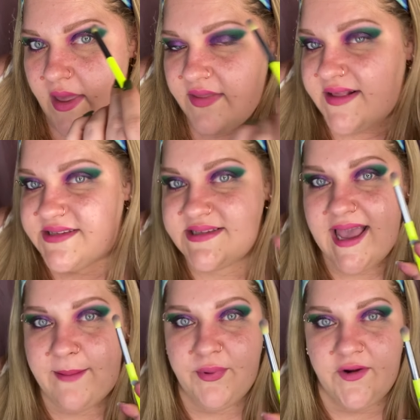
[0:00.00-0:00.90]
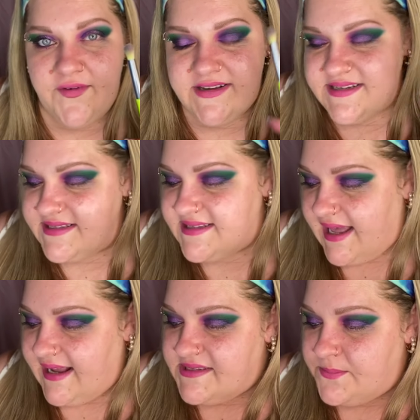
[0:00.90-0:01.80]
This is a perfect
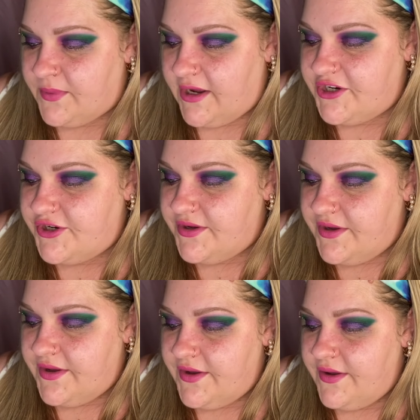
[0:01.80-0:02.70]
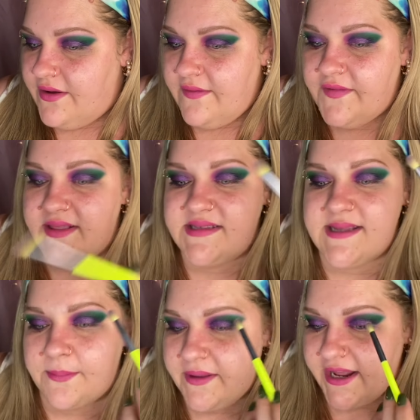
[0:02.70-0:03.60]
size brush for this
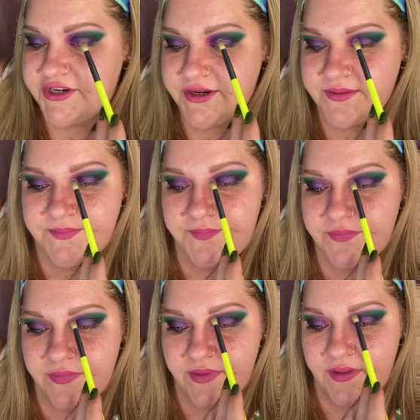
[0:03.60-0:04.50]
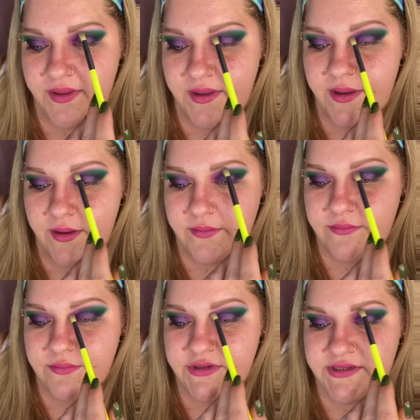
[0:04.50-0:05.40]
application.
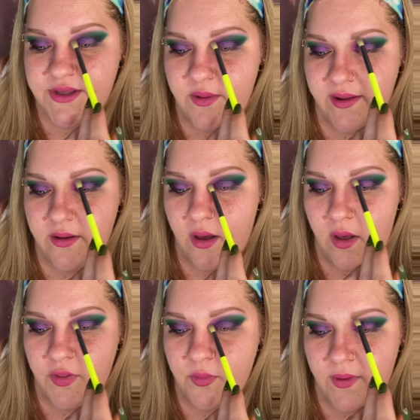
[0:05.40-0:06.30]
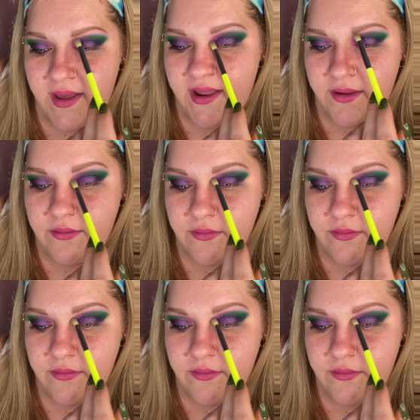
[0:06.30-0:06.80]
Just going all the way